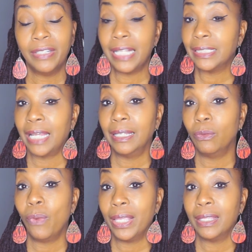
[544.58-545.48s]
And that's
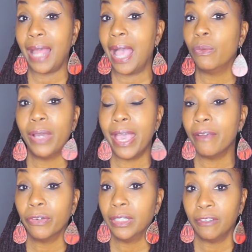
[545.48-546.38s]
not a way that I would
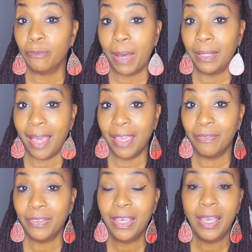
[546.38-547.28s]
ever live my
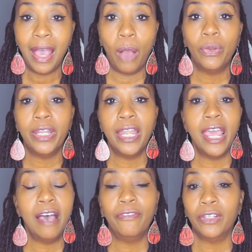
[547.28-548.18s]
life. I would
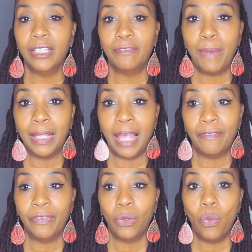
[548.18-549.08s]
never live my
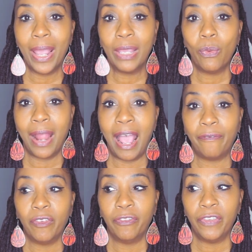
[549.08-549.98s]
life in a way where I
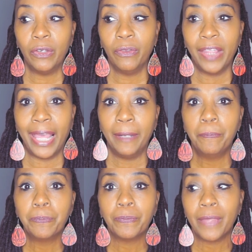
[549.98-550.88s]
have to feel that
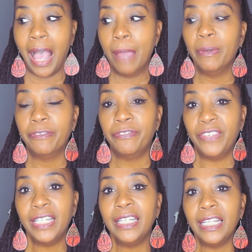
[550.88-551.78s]
I'm
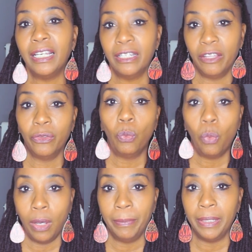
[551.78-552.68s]
offending another
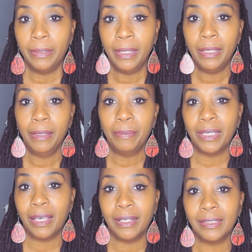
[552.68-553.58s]
woman,
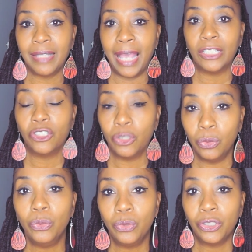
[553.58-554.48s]
because I
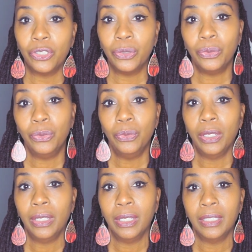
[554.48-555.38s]
choose to
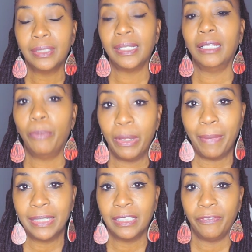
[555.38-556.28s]
celebrate
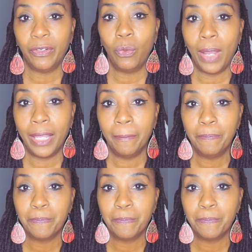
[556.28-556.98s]
myself in a way,